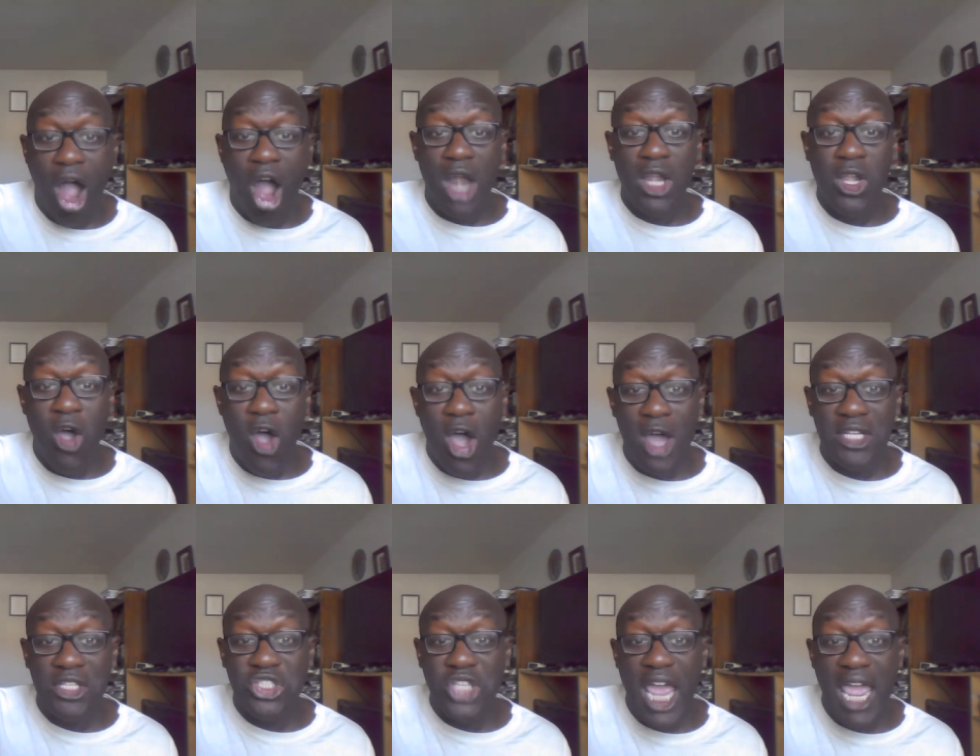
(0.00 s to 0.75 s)
our
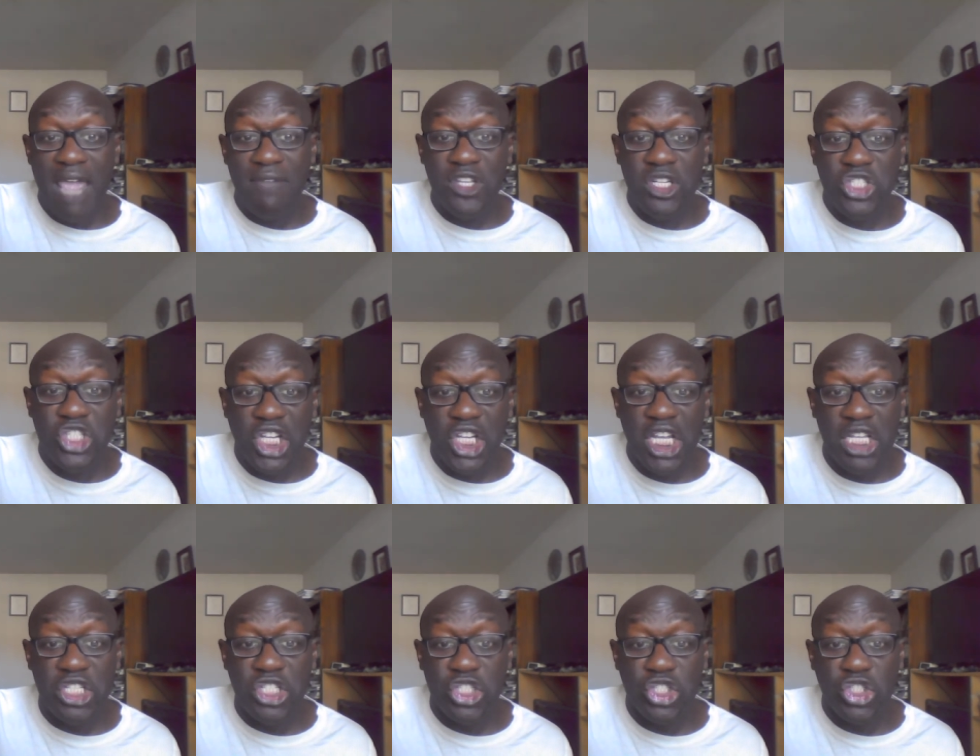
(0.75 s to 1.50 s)
Lord and Savior
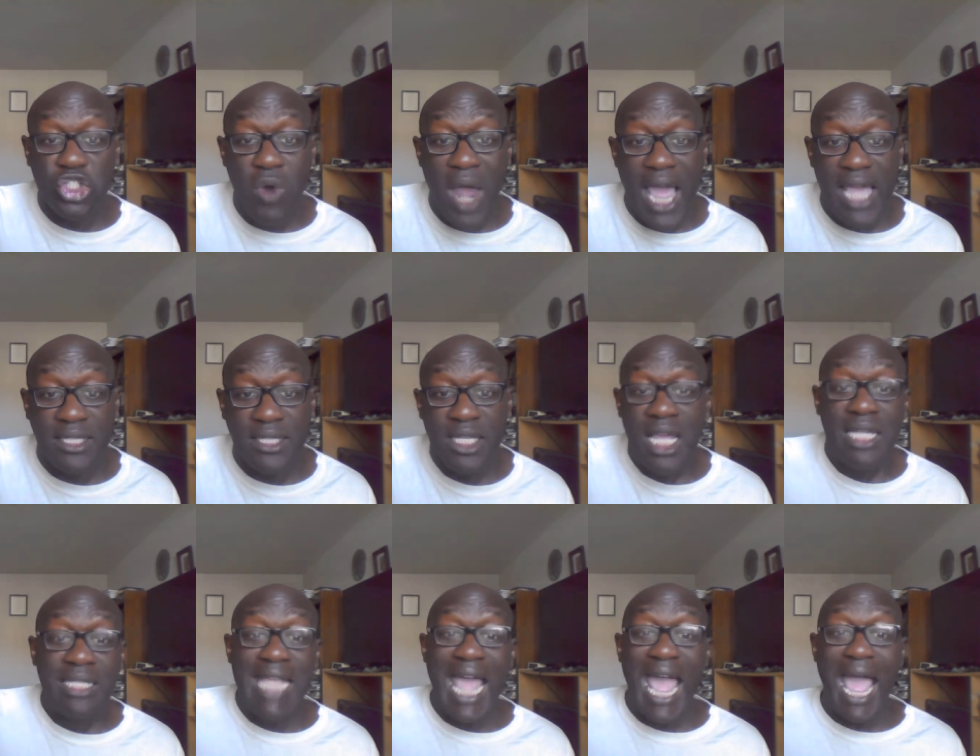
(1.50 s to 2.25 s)
Jesus Christ
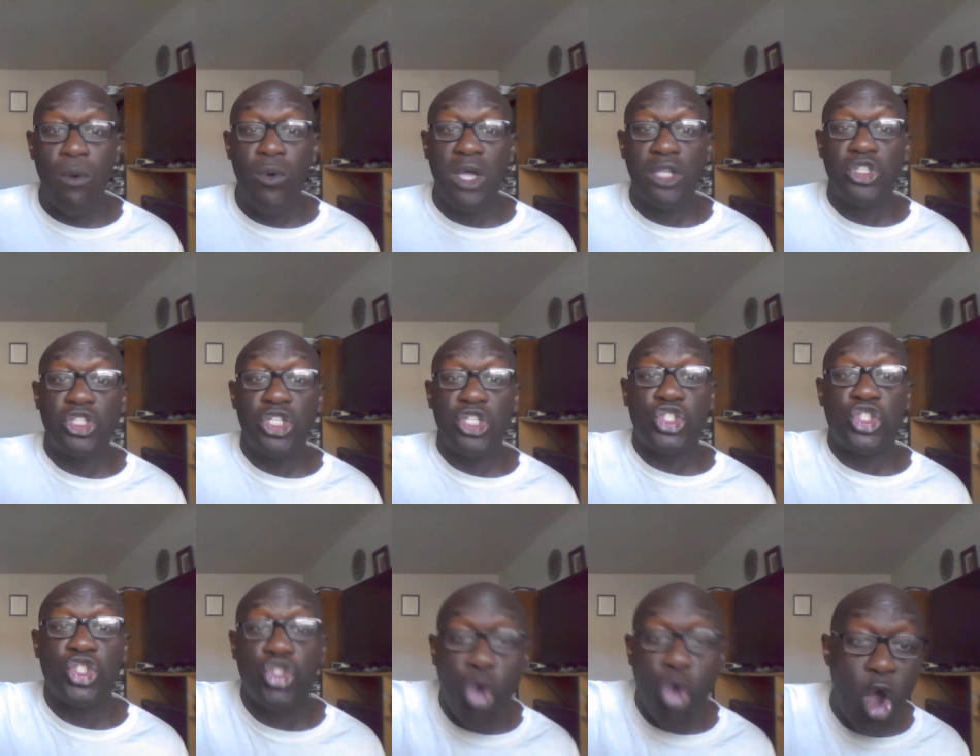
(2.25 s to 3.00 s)
that will
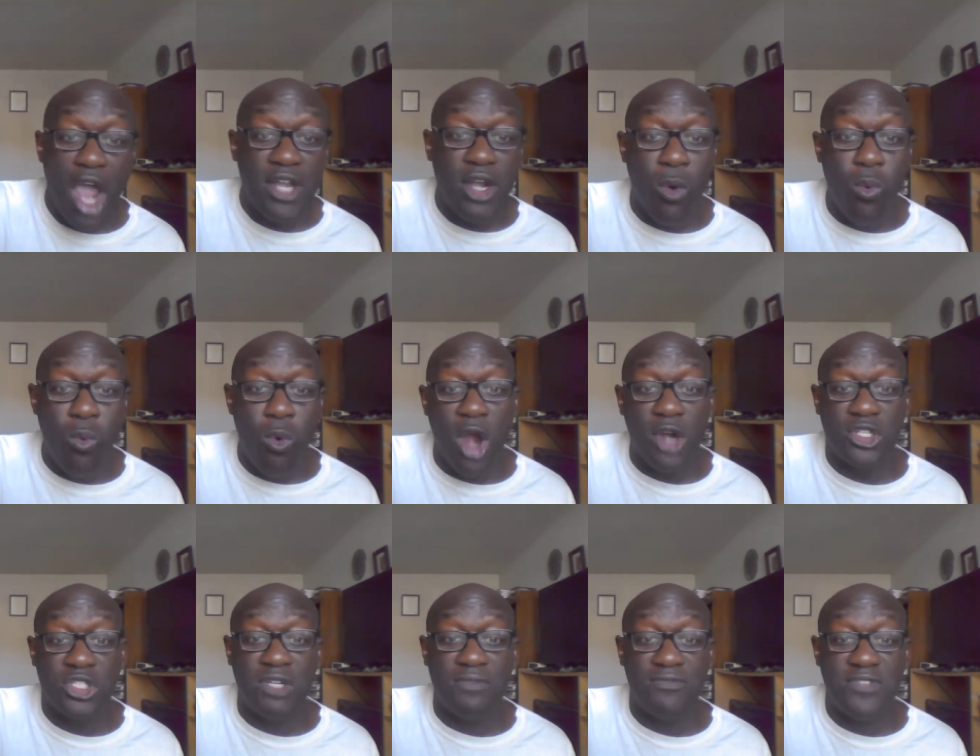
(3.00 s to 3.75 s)
destroy the
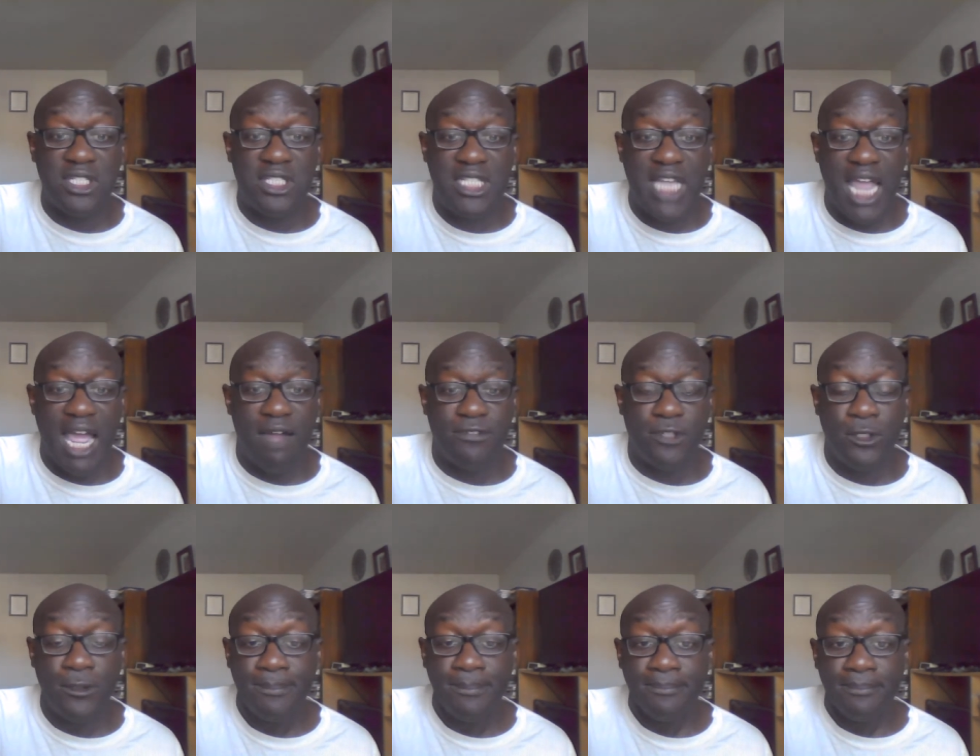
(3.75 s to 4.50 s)
works of the
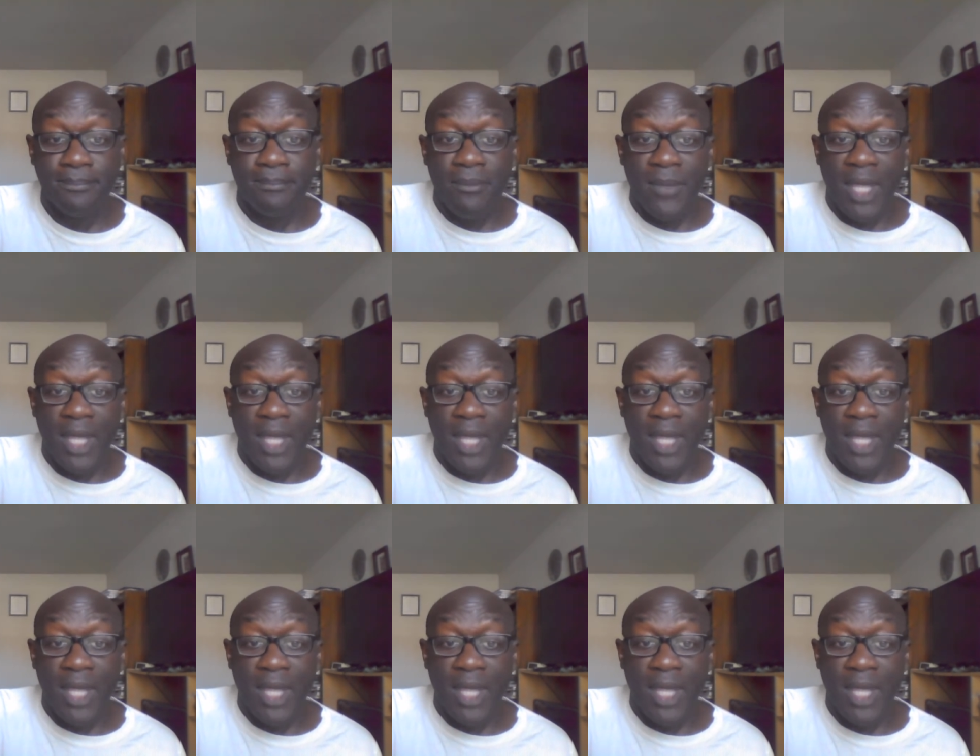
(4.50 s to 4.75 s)
devil,